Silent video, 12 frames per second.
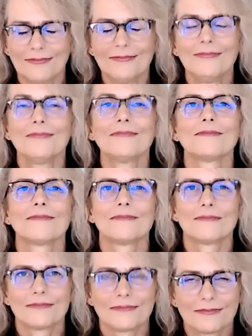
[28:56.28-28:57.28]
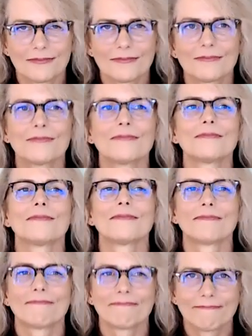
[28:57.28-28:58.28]
as a stress management tool.
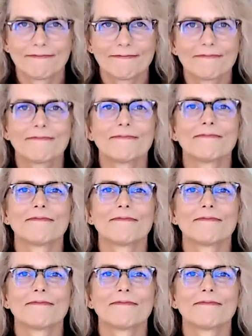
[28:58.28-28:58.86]
And